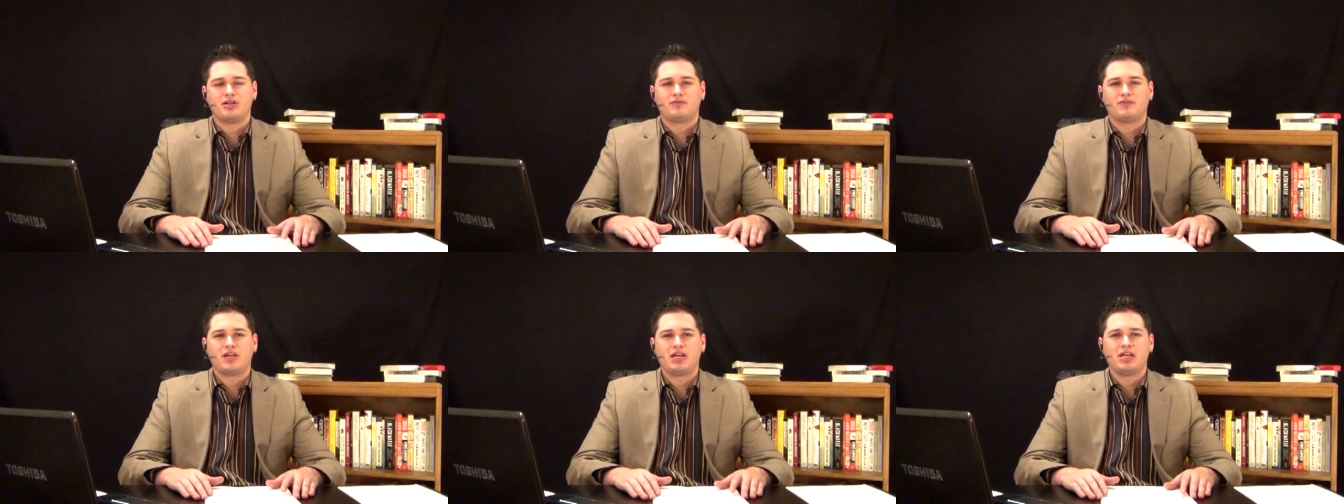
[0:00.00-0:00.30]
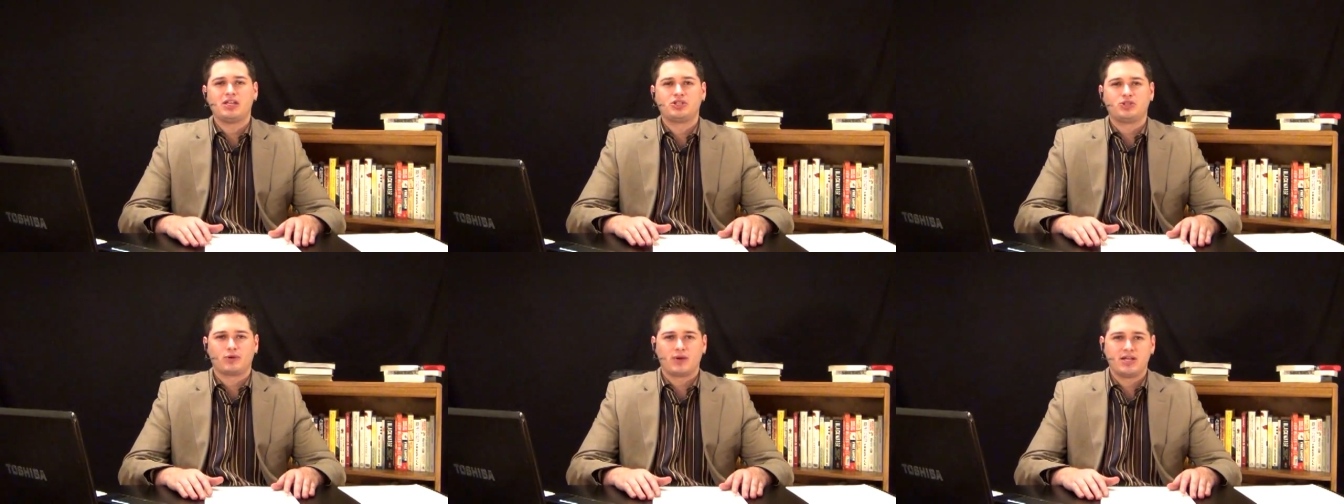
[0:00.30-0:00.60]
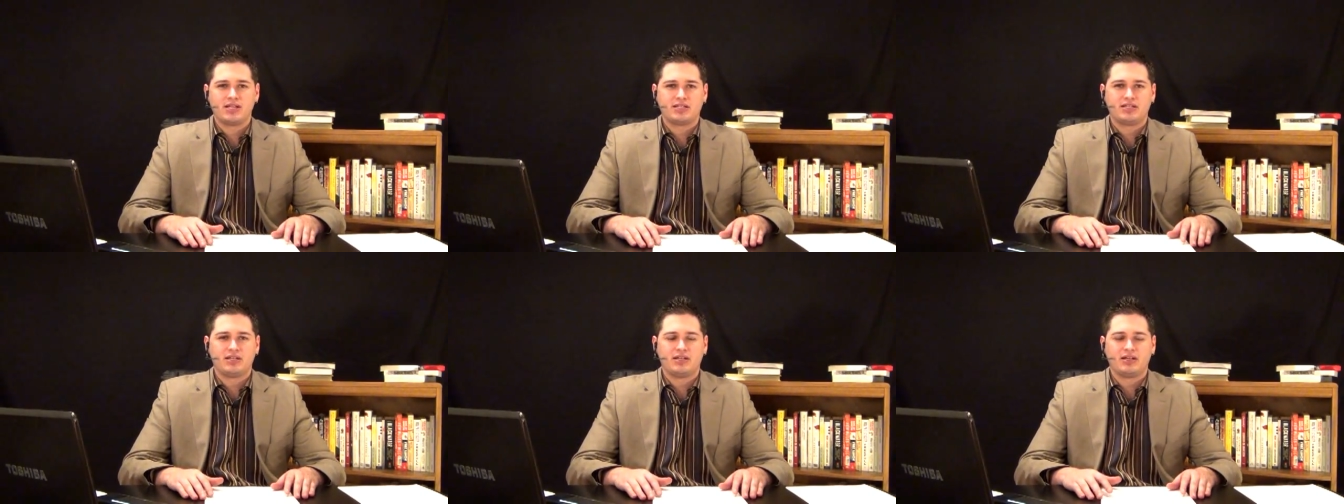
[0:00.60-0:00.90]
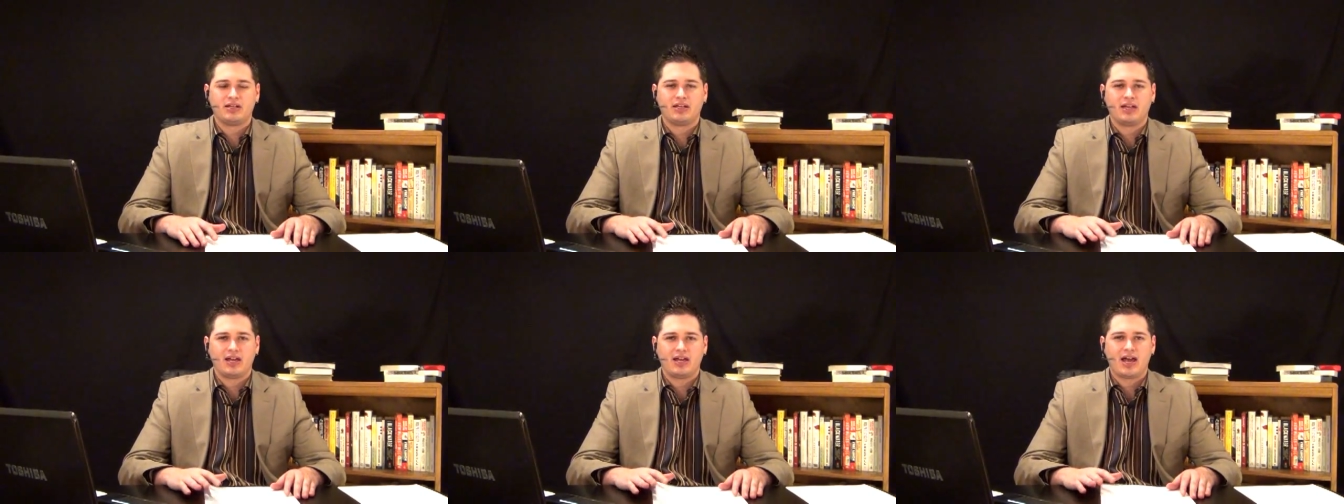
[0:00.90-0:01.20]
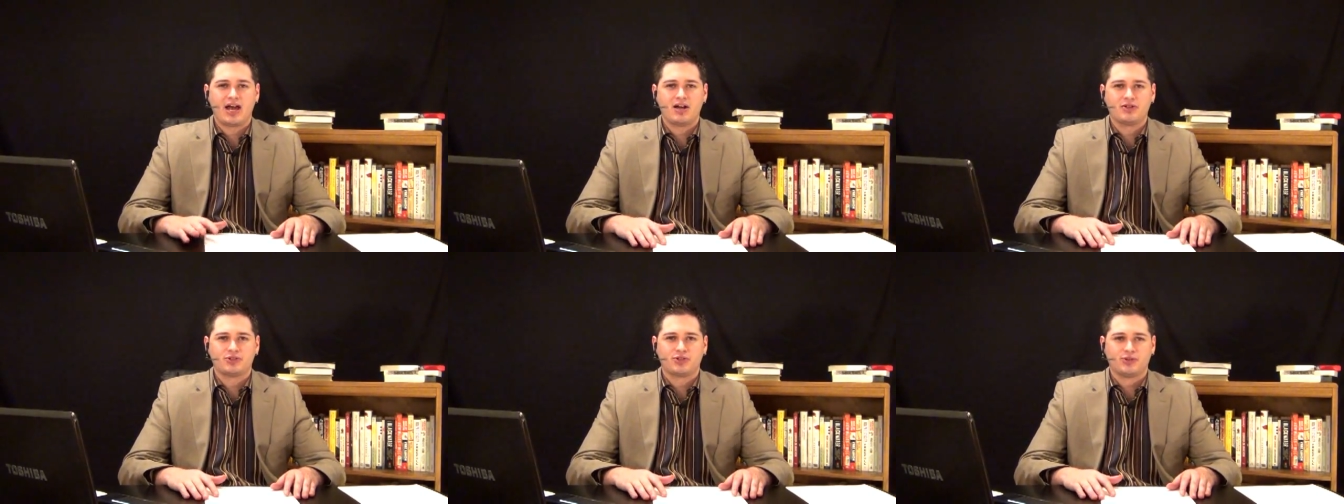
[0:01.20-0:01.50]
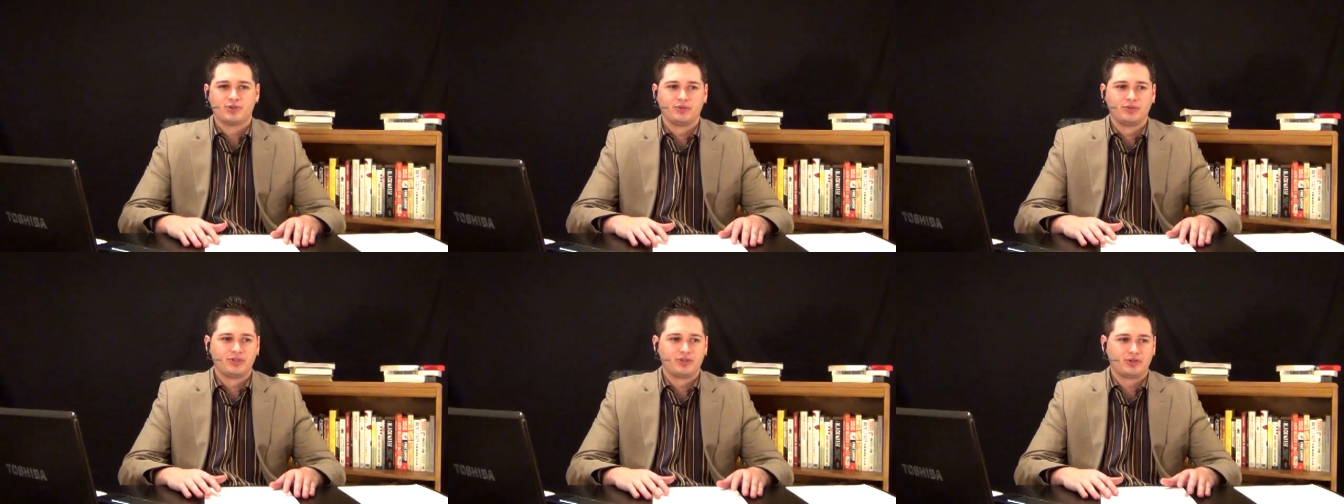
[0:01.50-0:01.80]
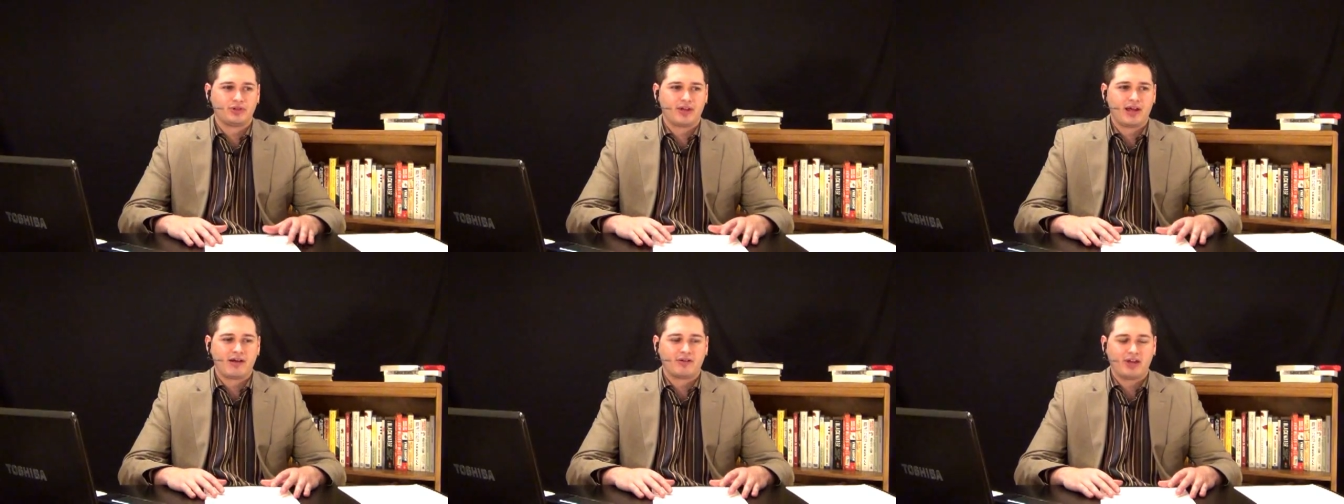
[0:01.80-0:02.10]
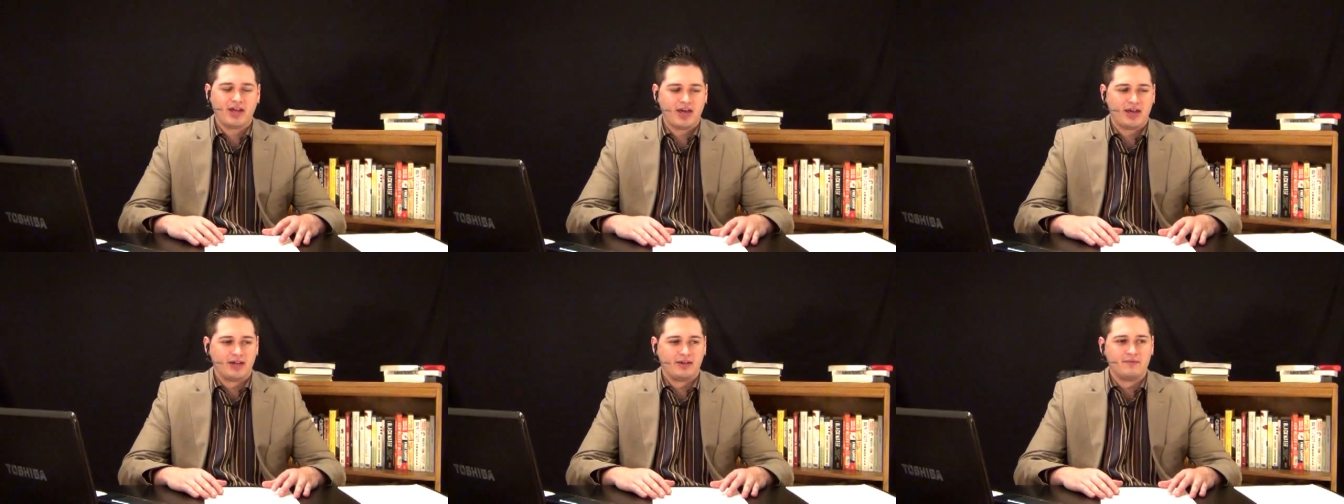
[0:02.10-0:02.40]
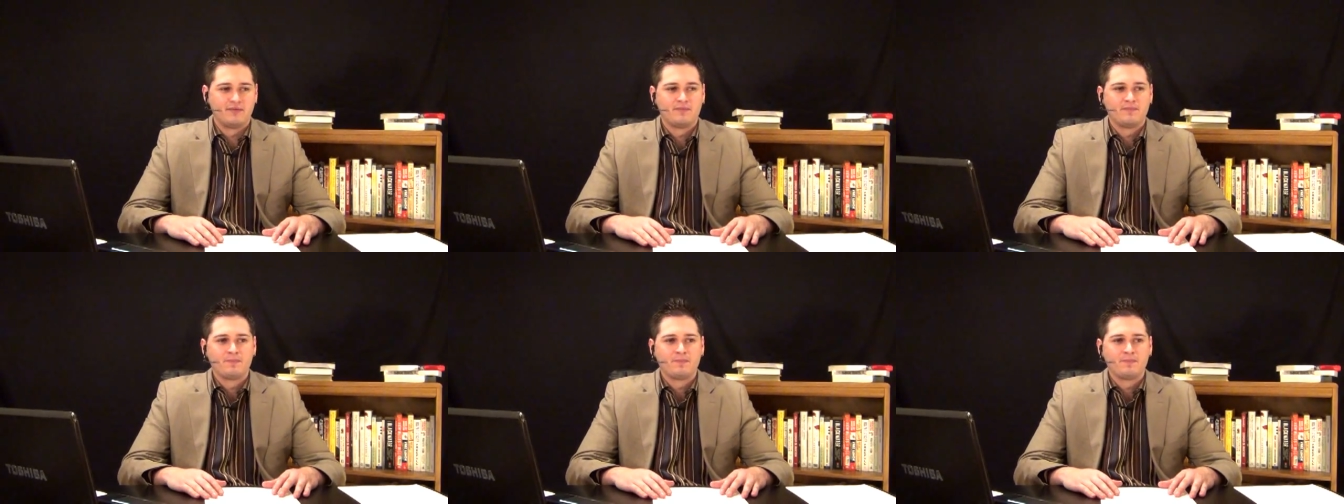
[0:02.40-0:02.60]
of kids raised in a gay household turn out gay.